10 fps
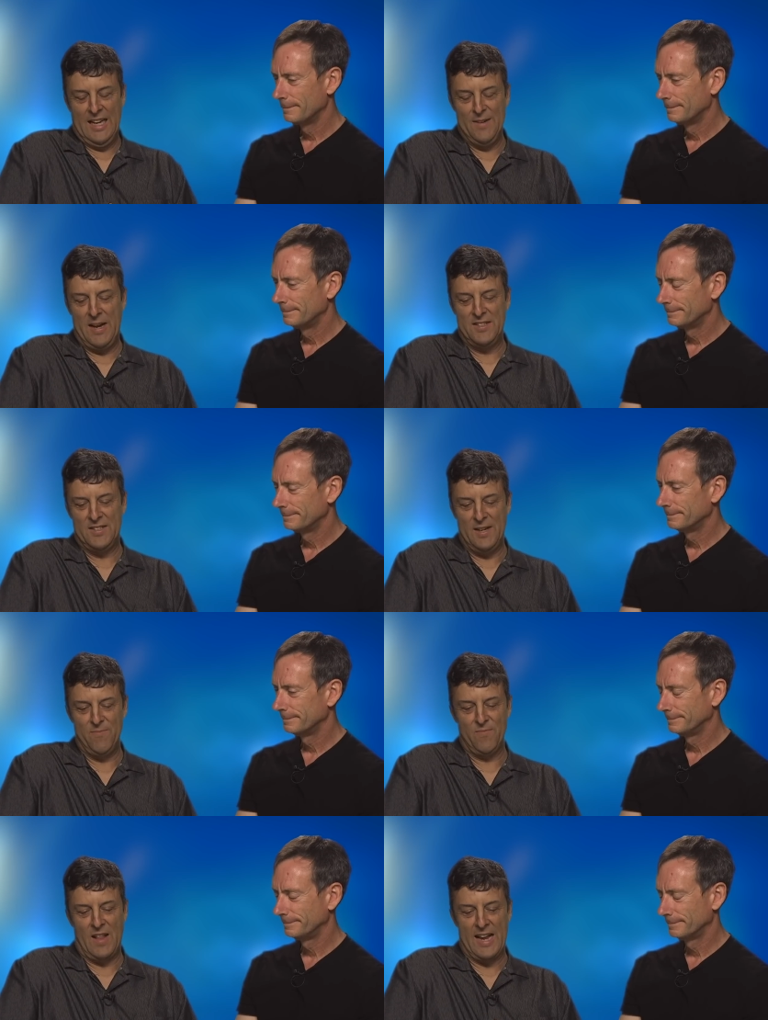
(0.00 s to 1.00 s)
Speaker 1: It may
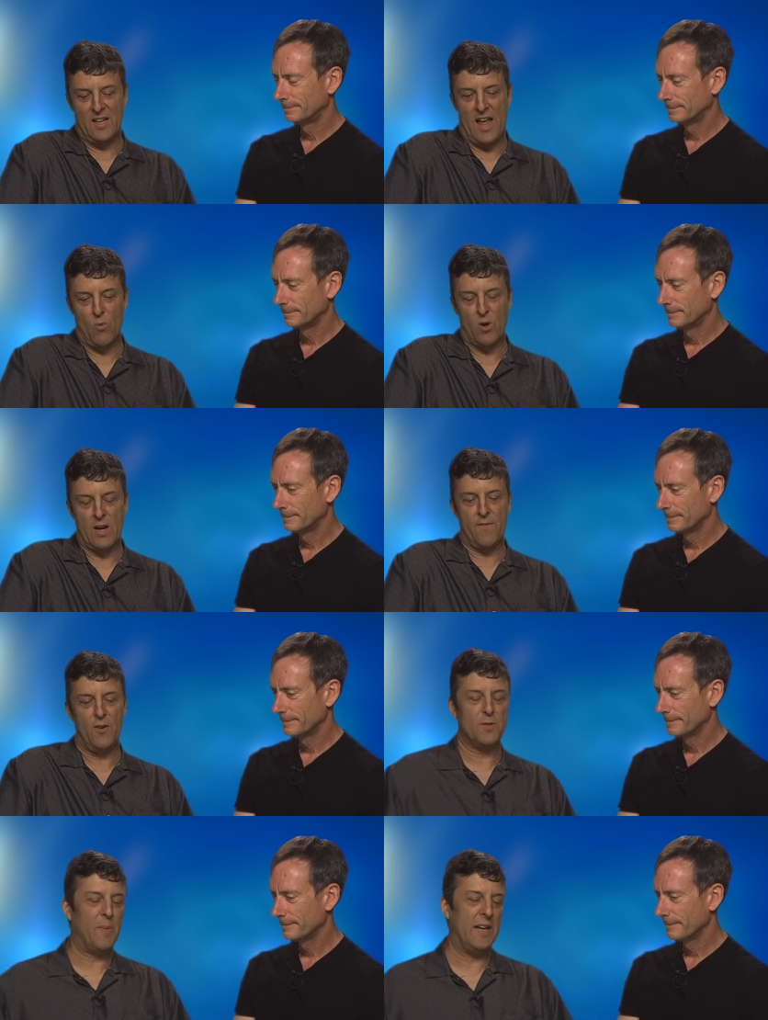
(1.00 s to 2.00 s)
seem like a lot of work at
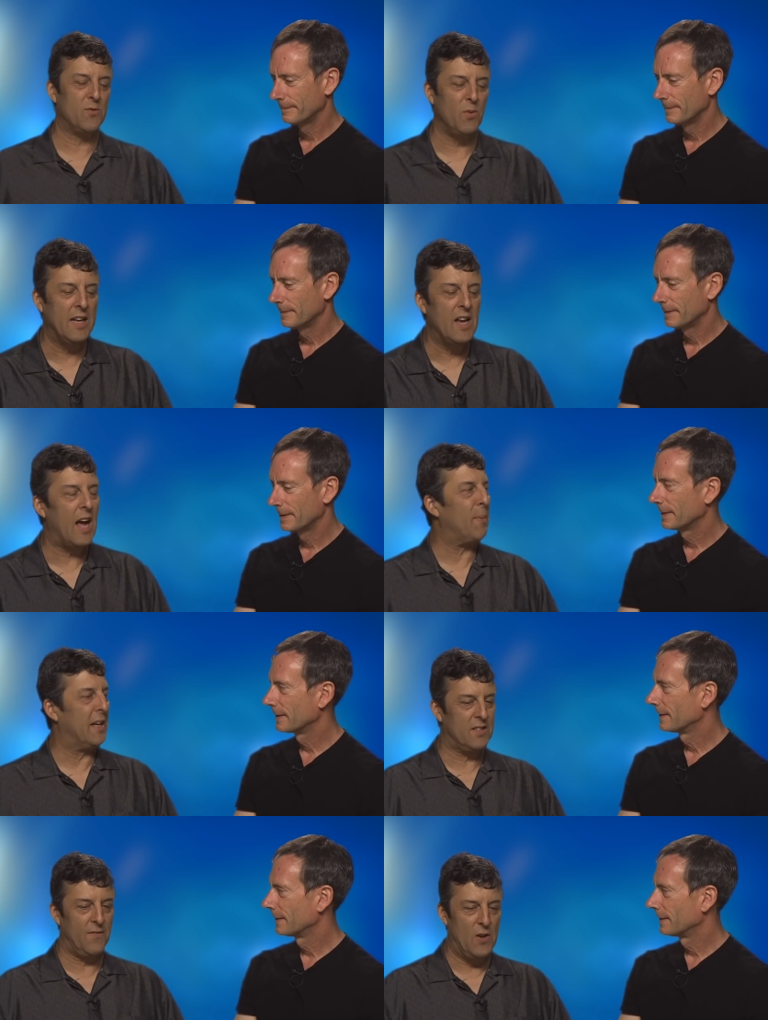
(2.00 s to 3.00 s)
first, but it's really not,
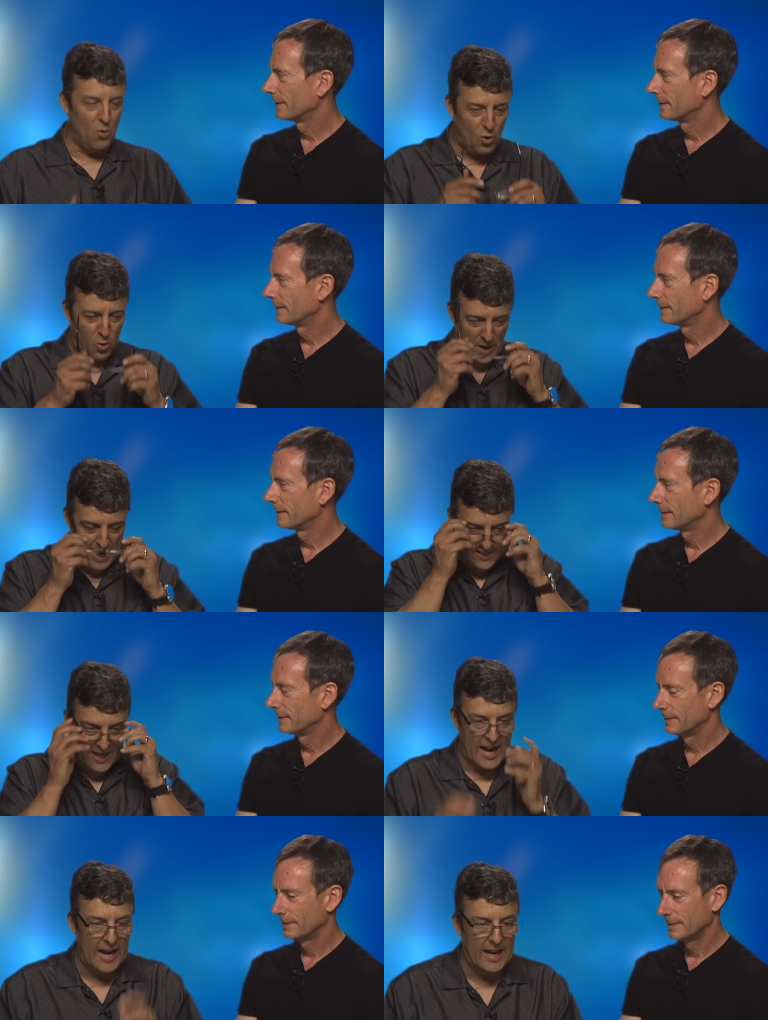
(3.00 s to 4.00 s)
because if you create
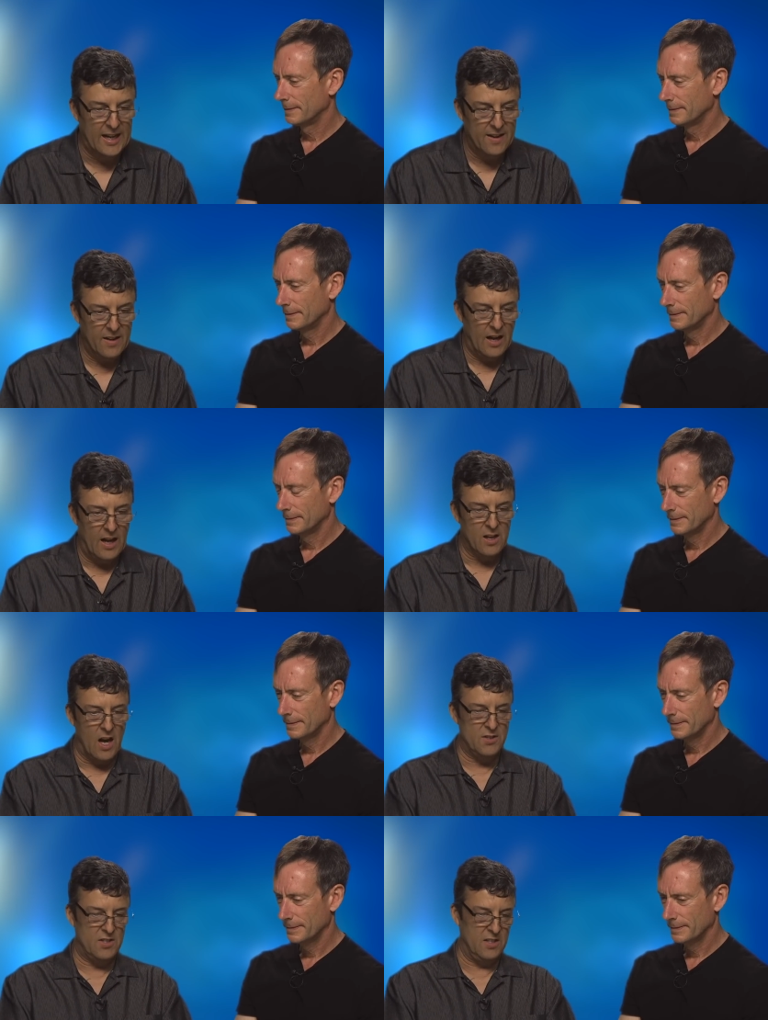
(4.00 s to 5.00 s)
a
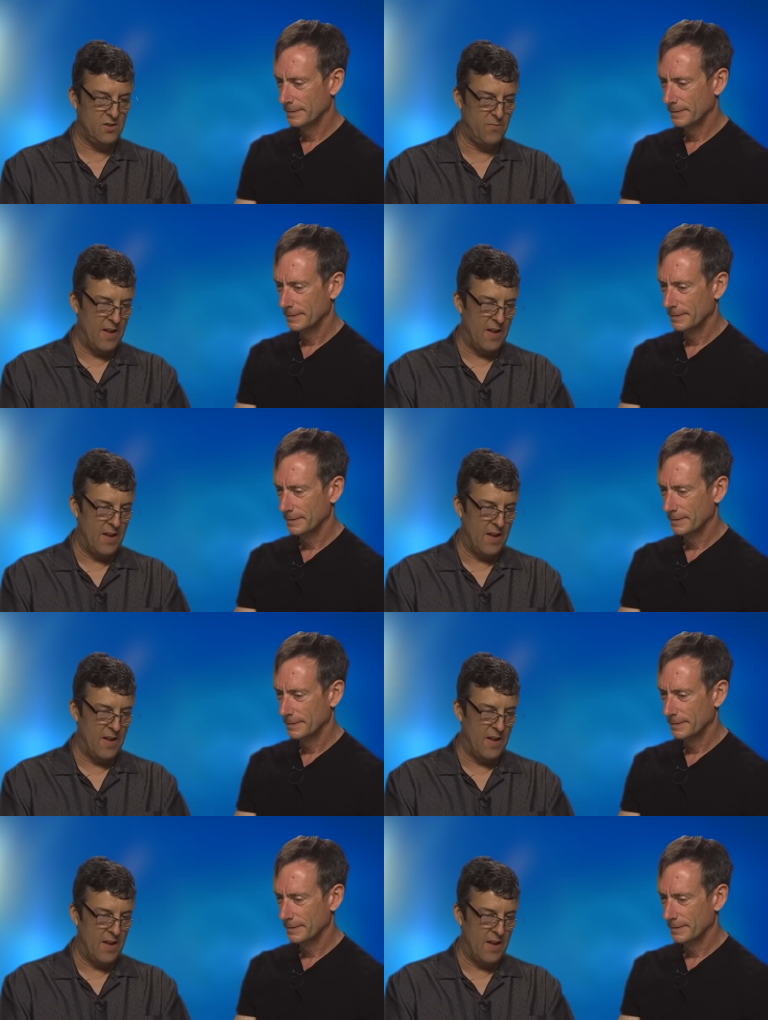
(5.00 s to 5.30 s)
constant